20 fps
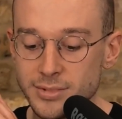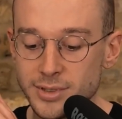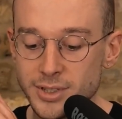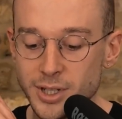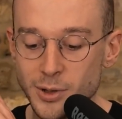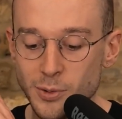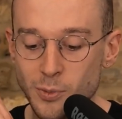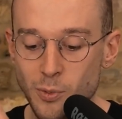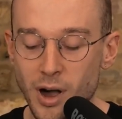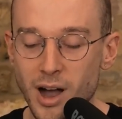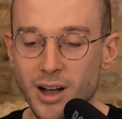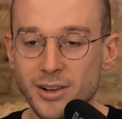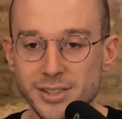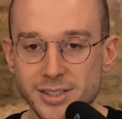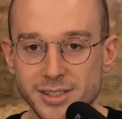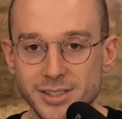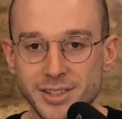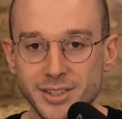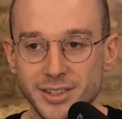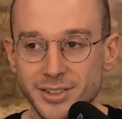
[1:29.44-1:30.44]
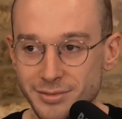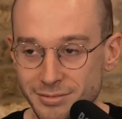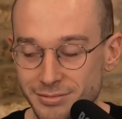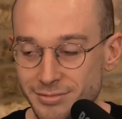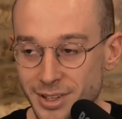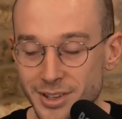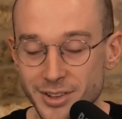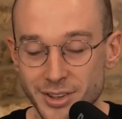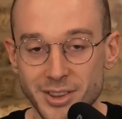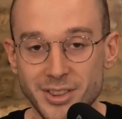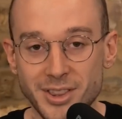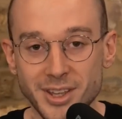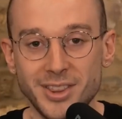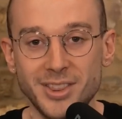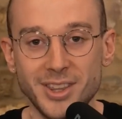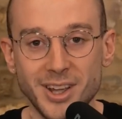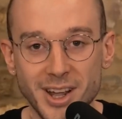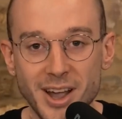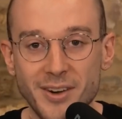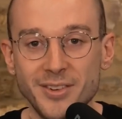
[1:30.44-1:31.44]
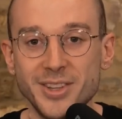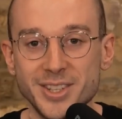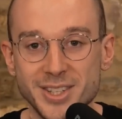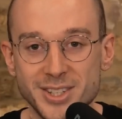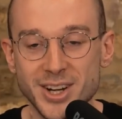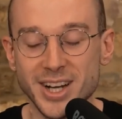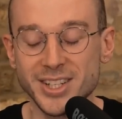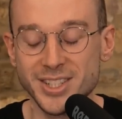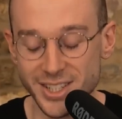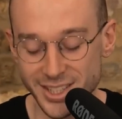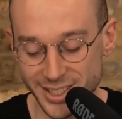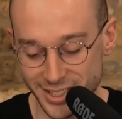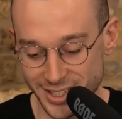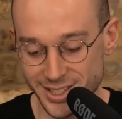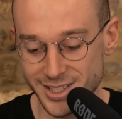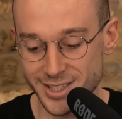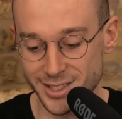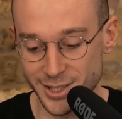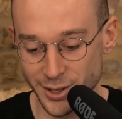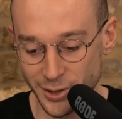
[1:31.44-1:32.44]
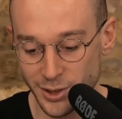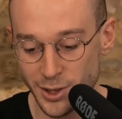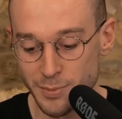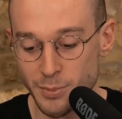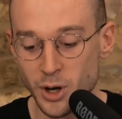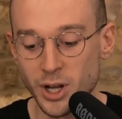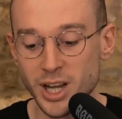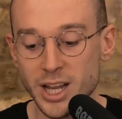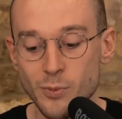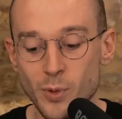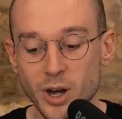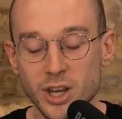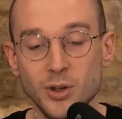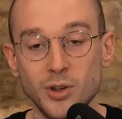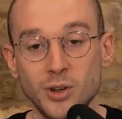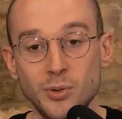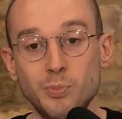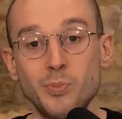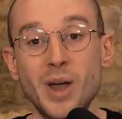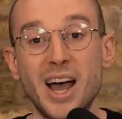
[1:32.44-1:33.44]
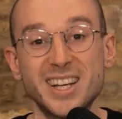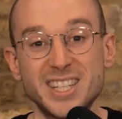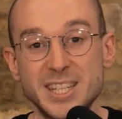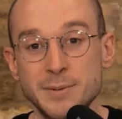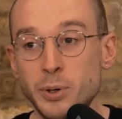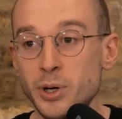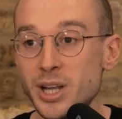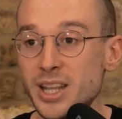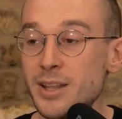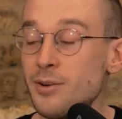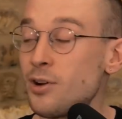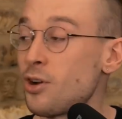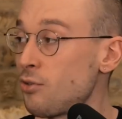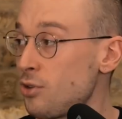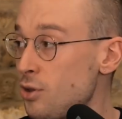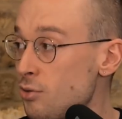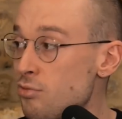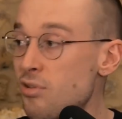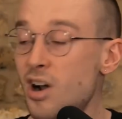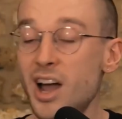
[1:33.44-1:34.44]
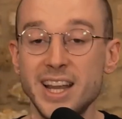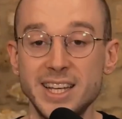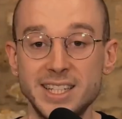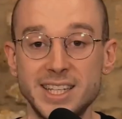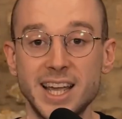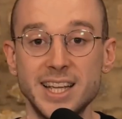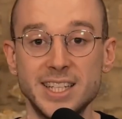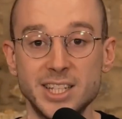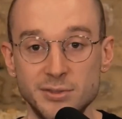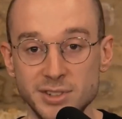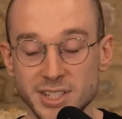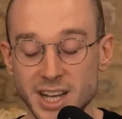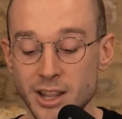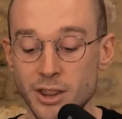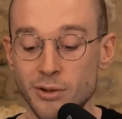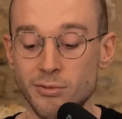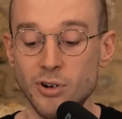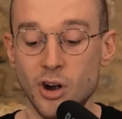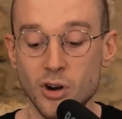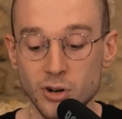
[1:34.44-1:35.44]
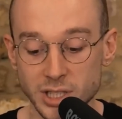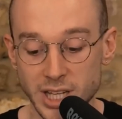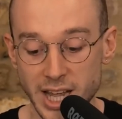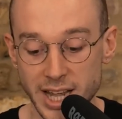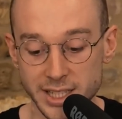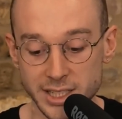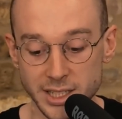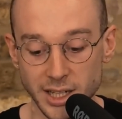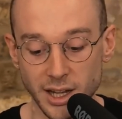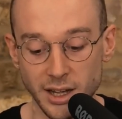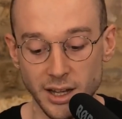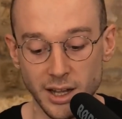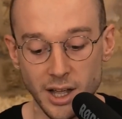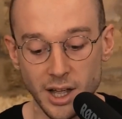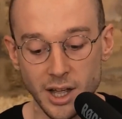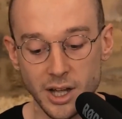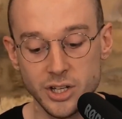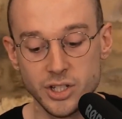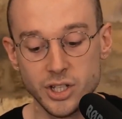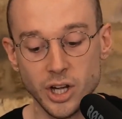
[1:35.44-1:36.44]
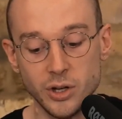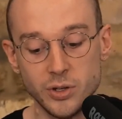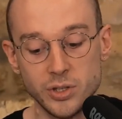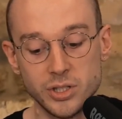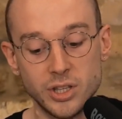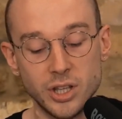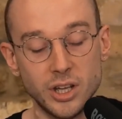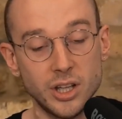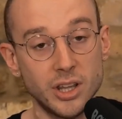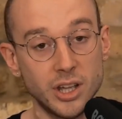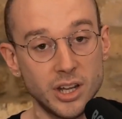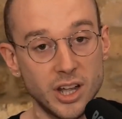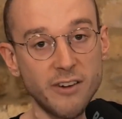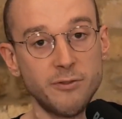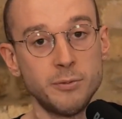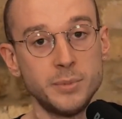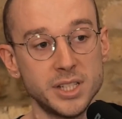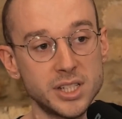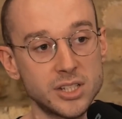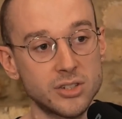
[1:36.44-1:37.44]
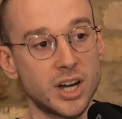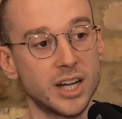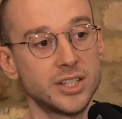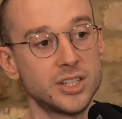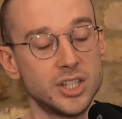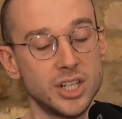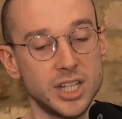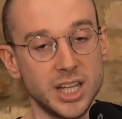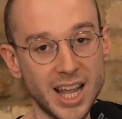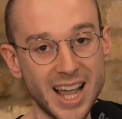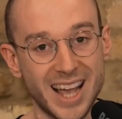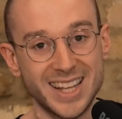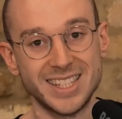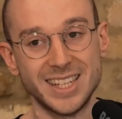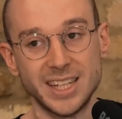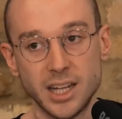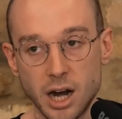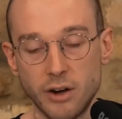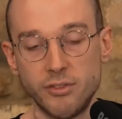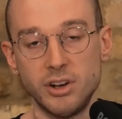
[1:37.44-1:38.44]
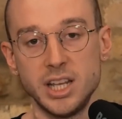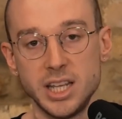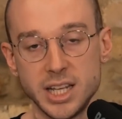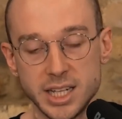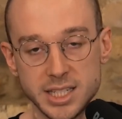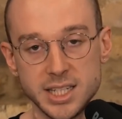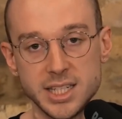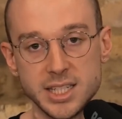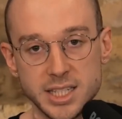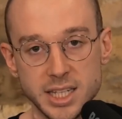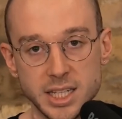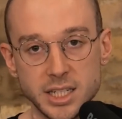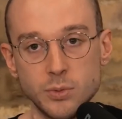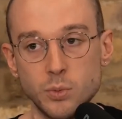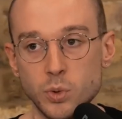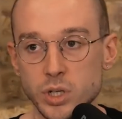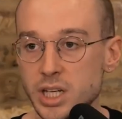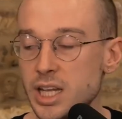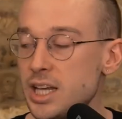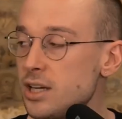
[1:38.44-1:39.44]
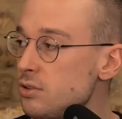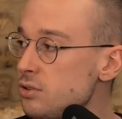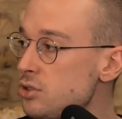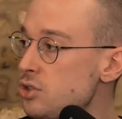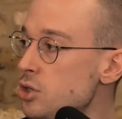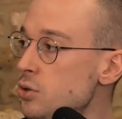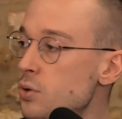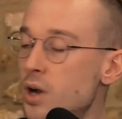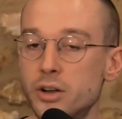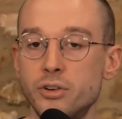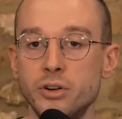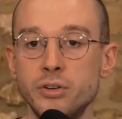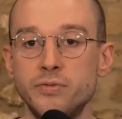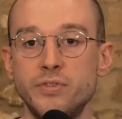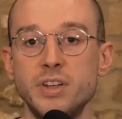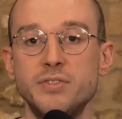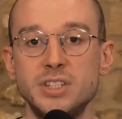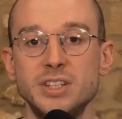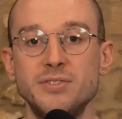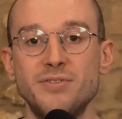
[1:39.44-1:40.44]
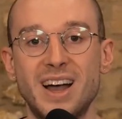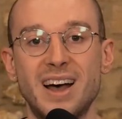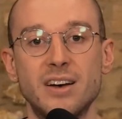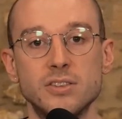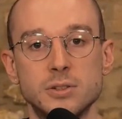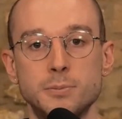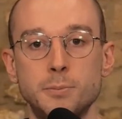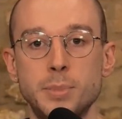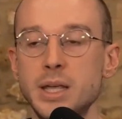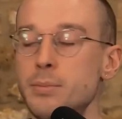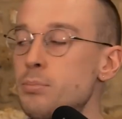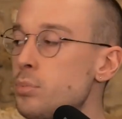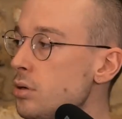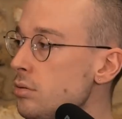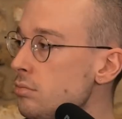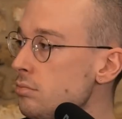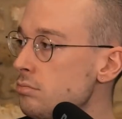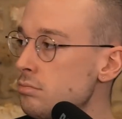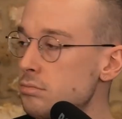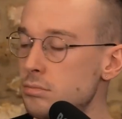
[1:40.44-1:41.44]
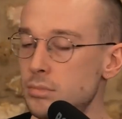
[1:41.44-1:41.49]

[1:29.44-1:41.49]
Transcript: that whilst the strategy, so the modelling, when you actually put in the right data instead of the wrong data, shows that the government strategy as it currently existed would kill 250,000 people.